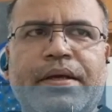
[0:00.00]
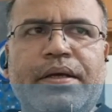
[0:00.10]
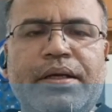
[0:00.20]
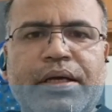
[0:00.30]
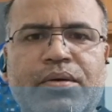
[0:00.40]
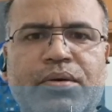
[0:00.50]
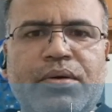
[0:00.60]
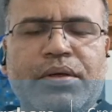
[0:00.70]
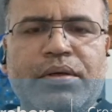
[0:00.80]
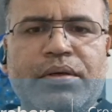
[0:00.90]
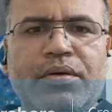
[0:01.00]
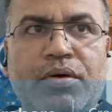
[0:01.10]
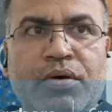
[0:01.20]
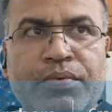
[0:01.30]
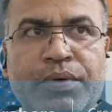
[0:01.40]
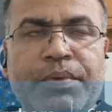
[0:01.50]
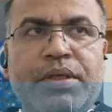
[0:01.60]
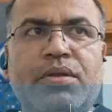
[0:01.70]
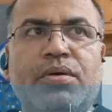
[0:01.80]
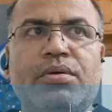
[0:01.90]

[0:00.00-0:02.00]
India got on 14th